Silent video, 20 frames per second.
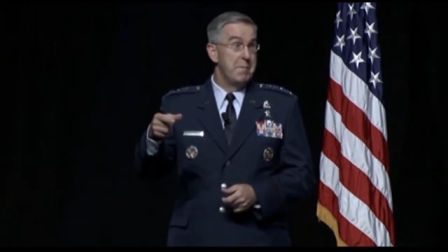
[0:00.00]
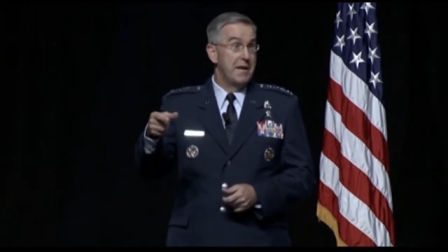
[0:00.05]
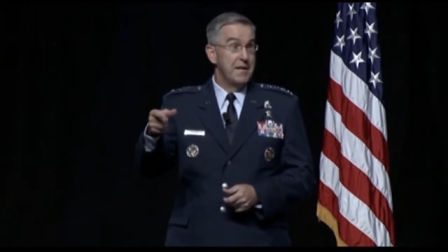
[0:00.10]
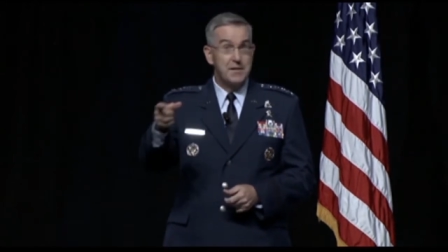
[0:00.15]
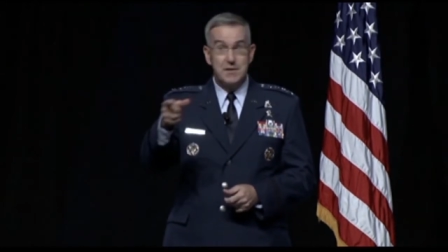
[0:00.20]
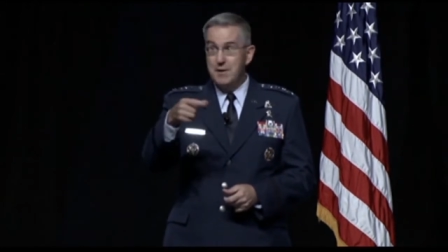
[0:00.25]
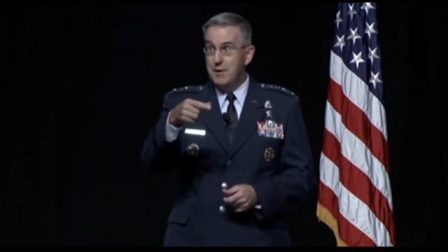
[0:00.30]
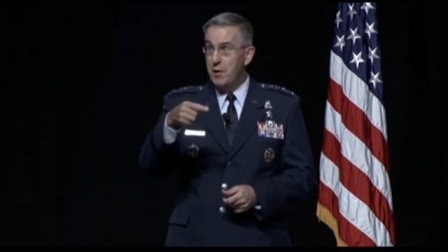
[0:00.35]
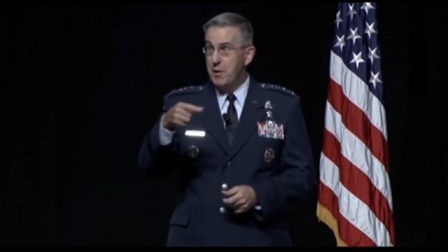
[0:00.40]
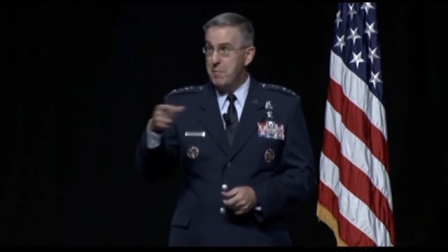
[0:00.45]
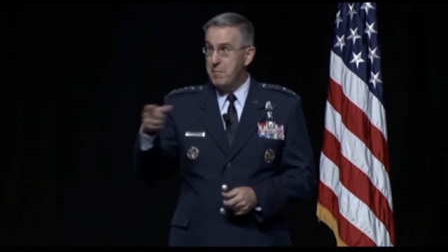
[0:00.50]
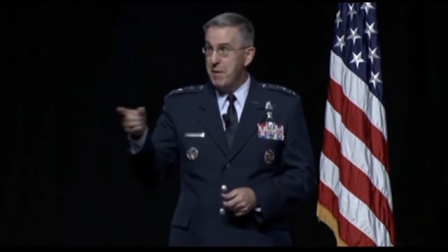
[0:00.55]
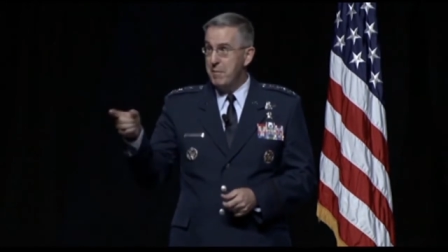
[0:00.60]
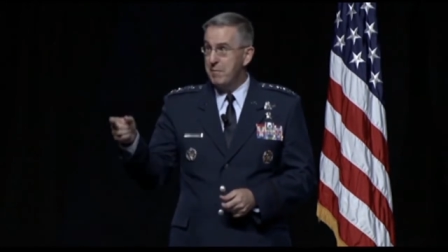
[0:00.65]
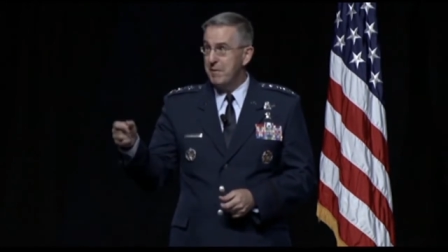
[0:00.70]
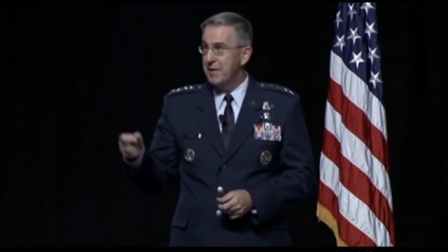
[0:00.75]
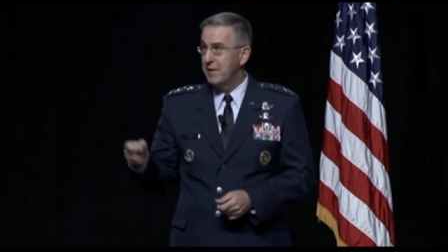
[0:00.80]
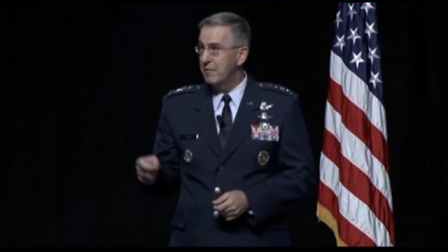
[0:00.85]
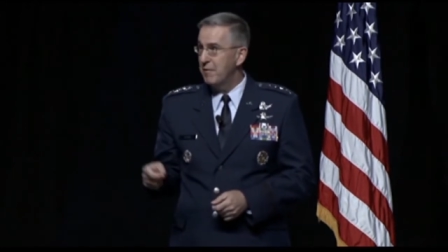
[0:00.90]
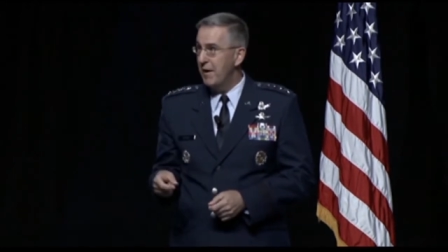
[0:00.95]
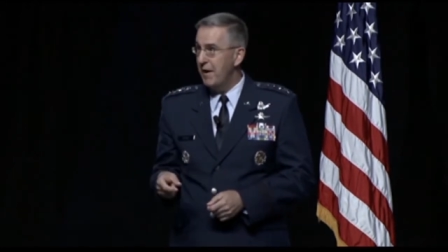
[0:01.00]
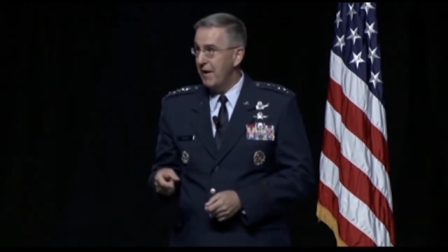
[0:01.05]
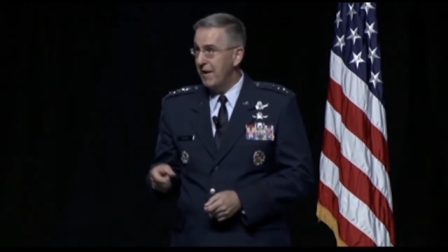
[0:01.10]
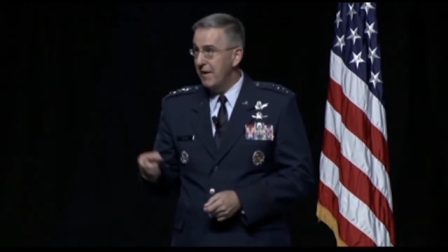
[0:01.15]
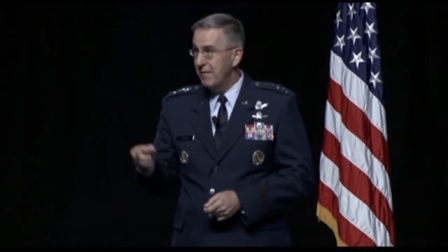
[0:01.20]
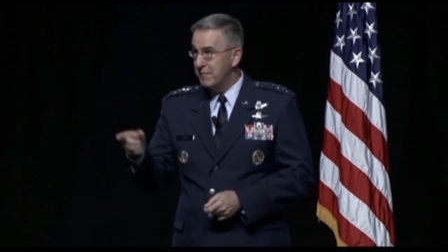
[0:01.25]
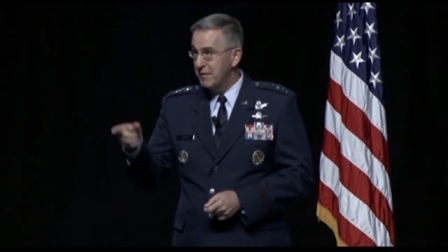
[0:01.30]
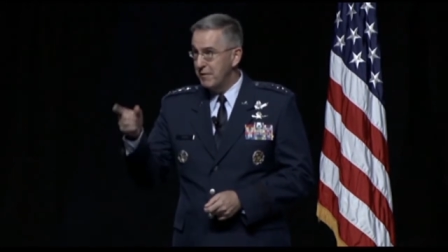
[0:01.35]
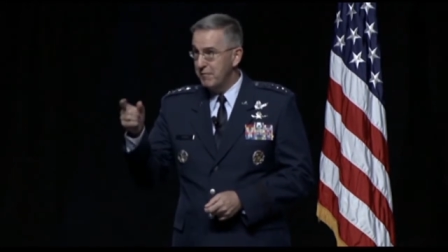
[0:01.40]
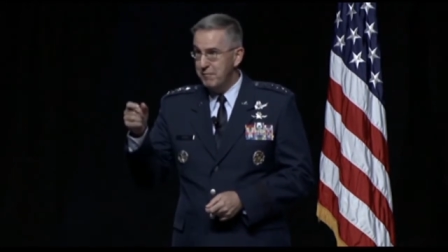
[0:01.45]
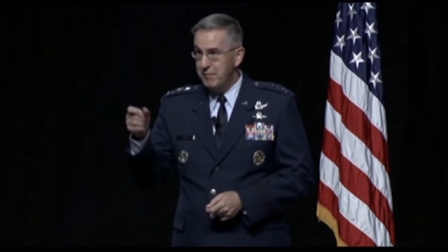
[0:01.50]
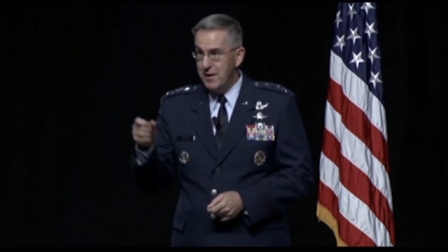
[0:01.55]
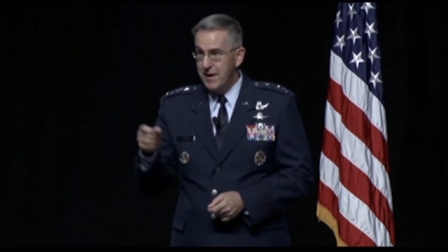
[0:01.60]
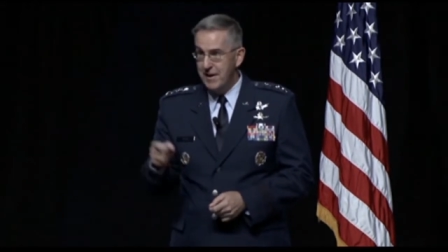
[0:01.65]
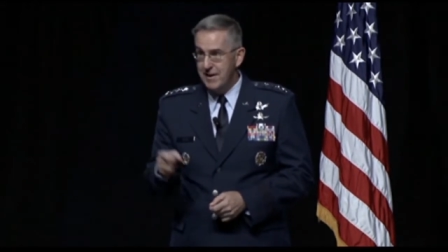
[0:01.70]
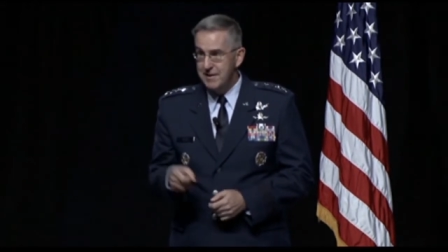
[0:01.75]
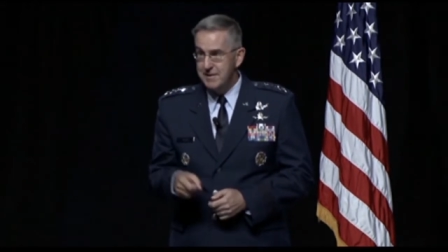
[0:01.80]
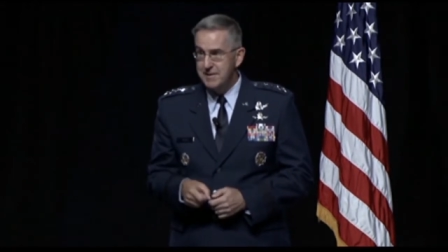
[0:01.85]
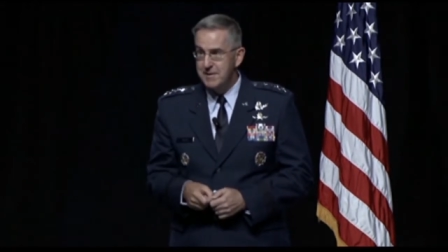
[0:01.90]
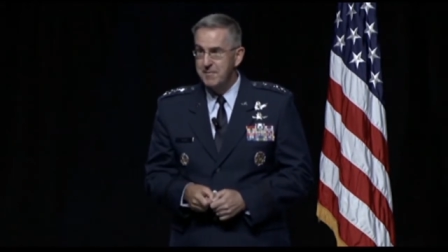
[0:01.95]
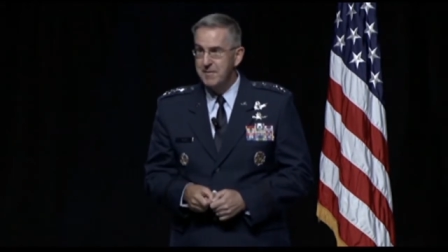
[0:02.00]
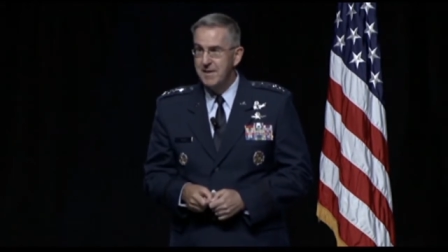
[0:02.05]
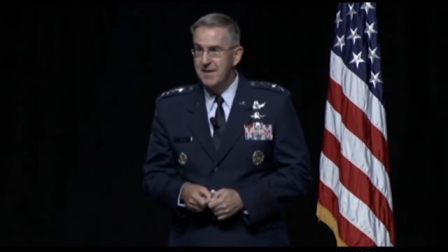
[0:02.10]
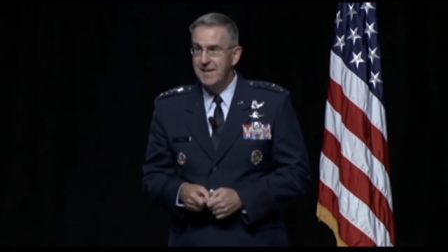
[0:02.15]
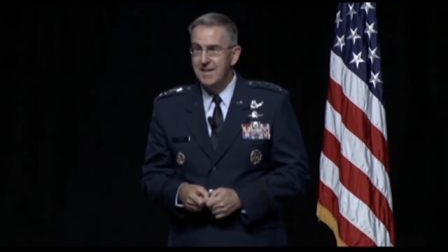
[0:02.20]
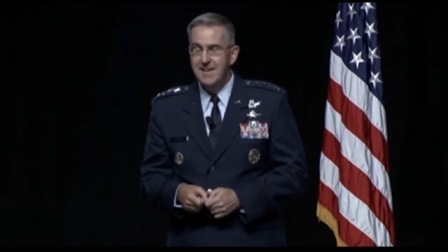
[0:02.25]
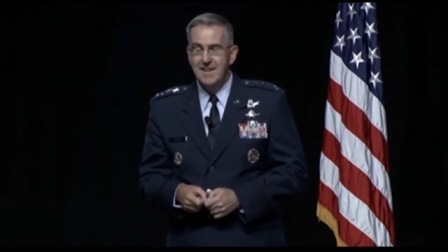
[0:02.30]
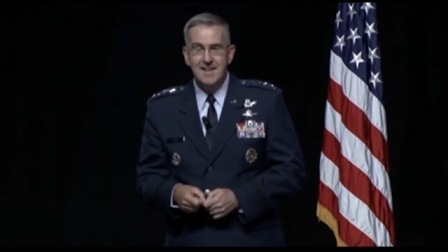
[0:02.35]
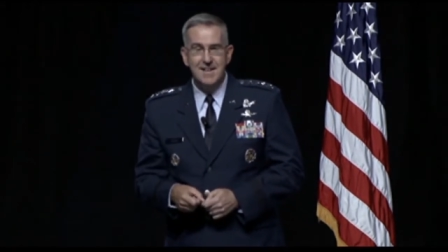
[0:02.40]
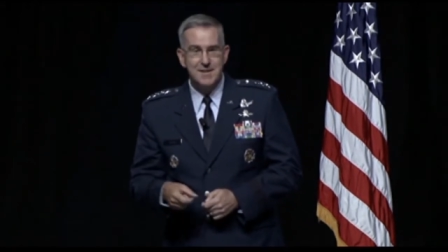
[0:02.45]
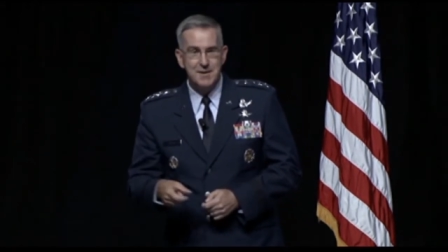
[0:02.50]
pretty much the only people in the crowd left are friends.